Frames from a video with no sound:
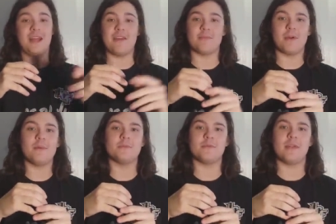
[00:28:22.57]
been having
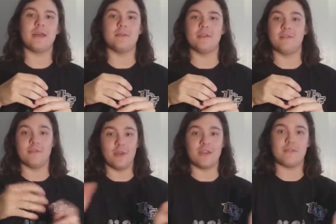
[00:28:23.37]
problems with that, and
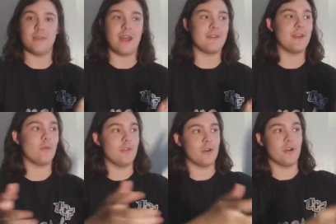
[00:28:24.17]
if you guys have been having it
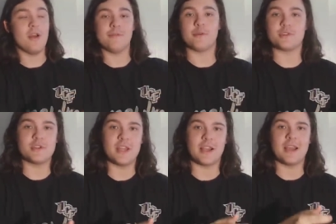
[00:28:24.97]
with your
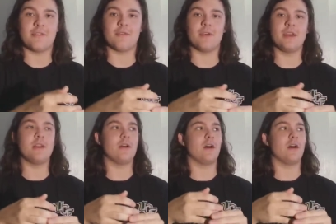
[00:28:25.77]
Folger Tech i three,